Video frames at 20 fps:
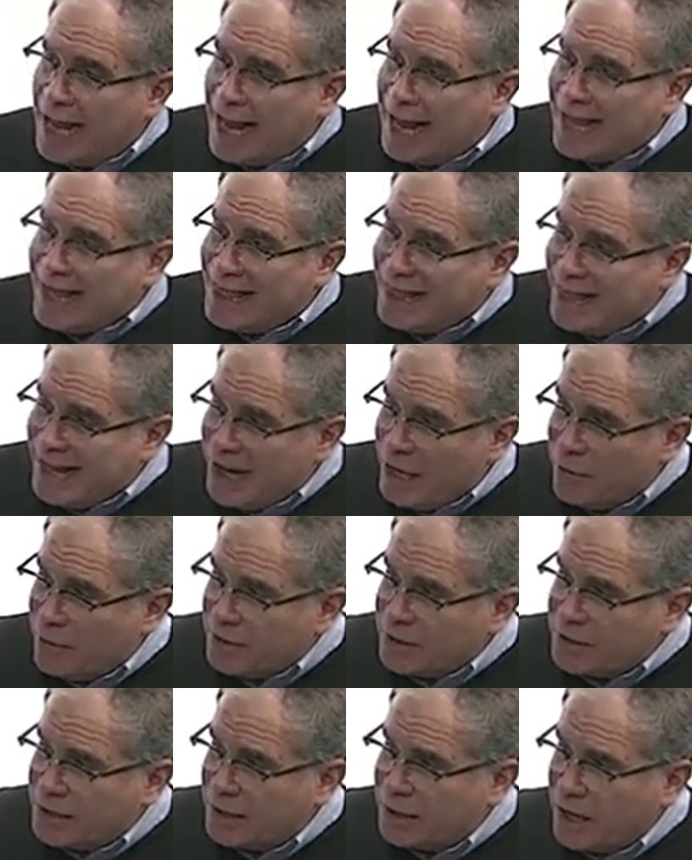And there
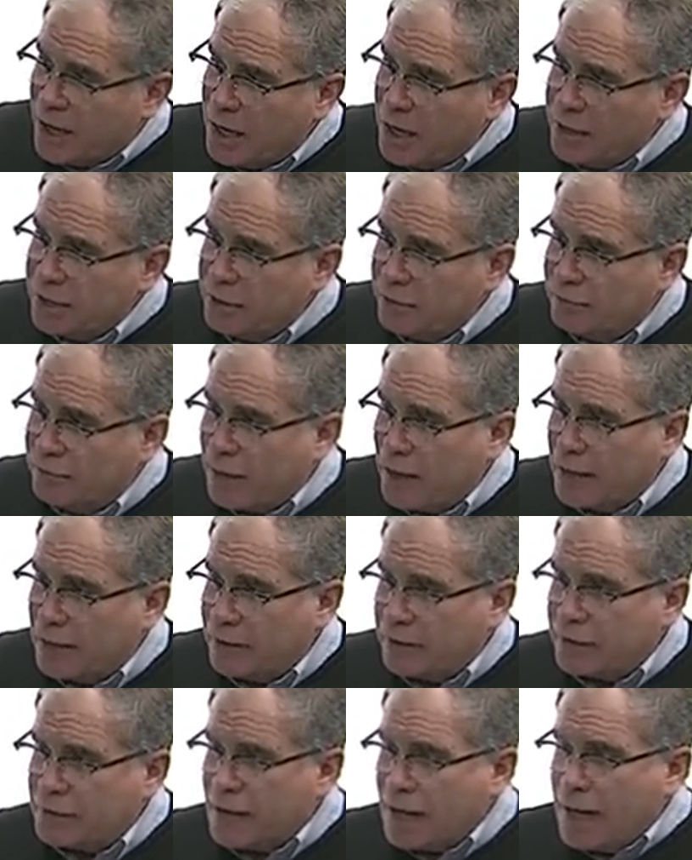is the kind of
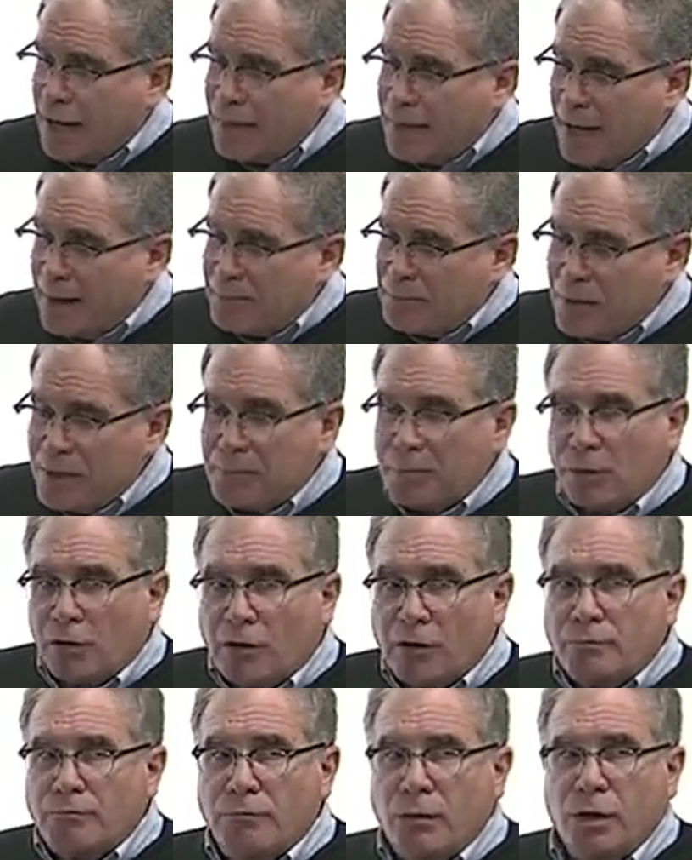violence that people
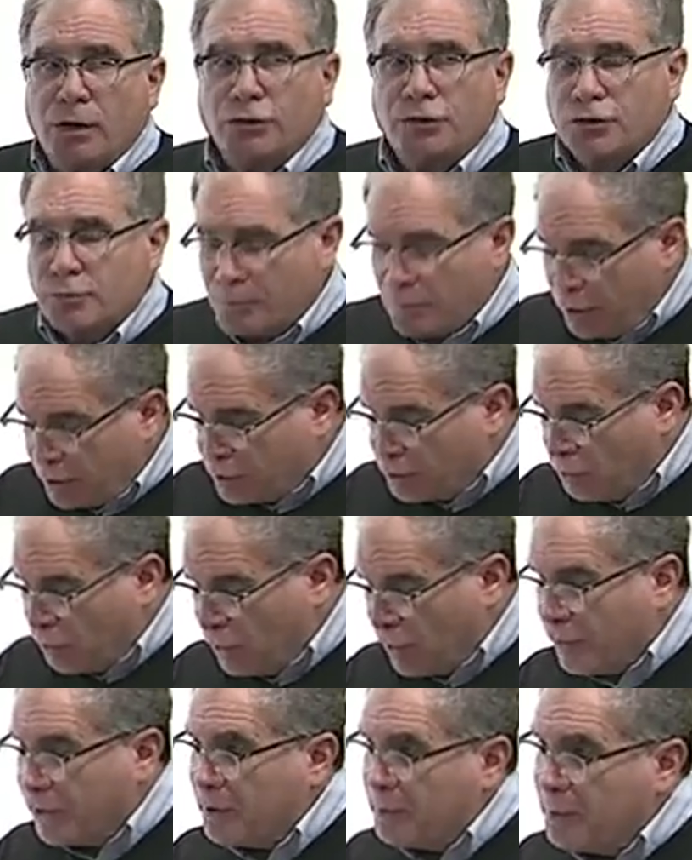are most, most
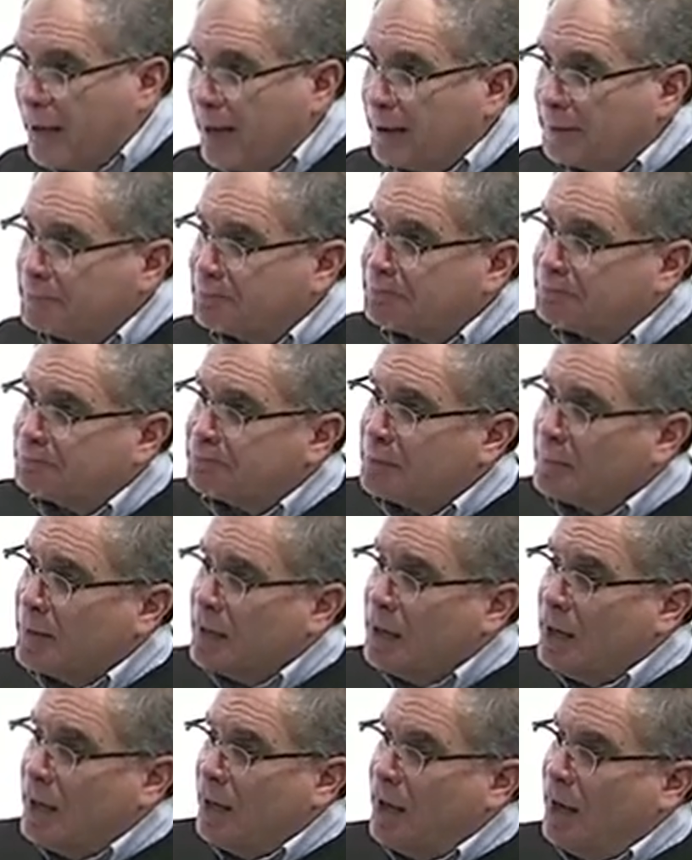worried about.
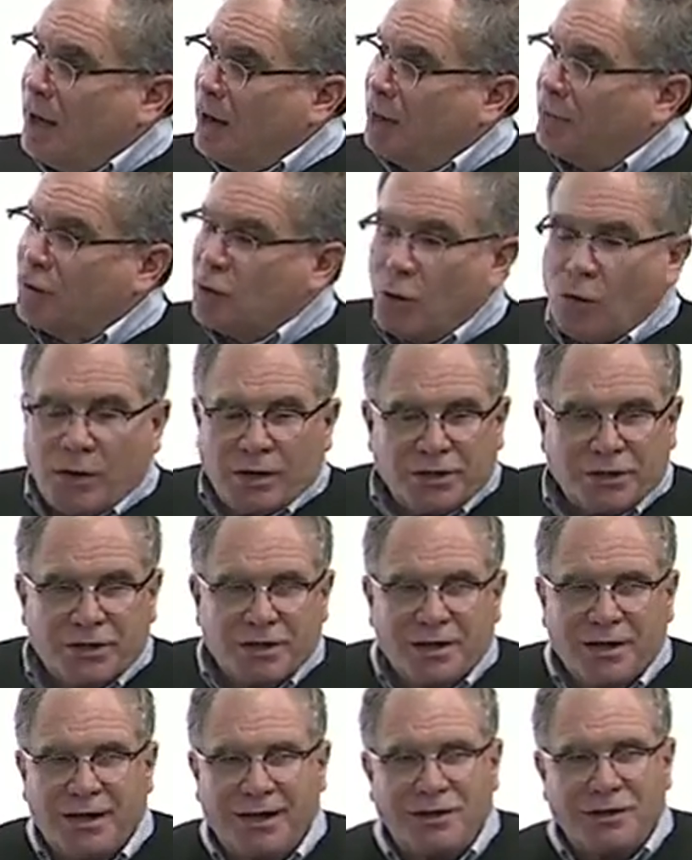Of
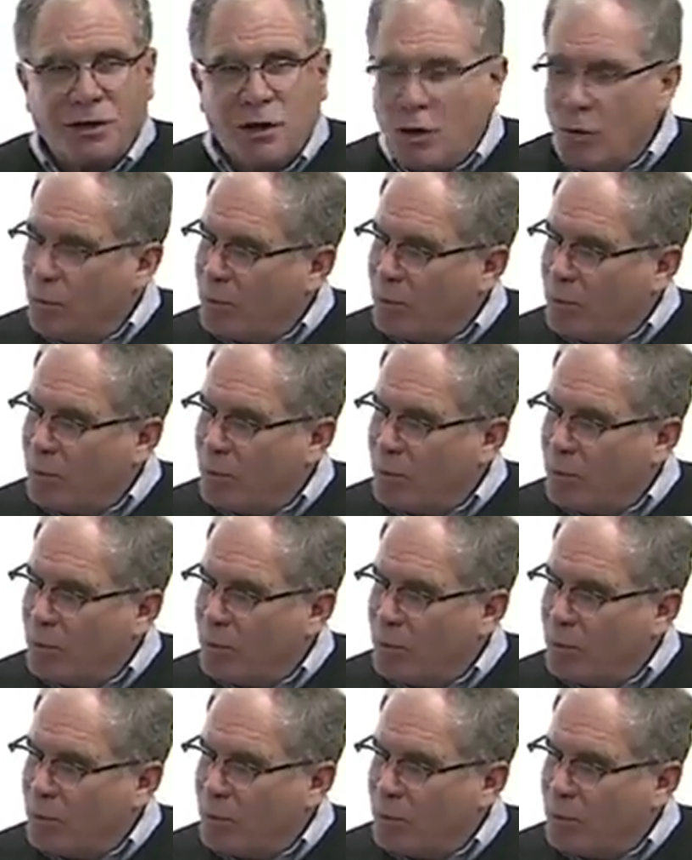course, no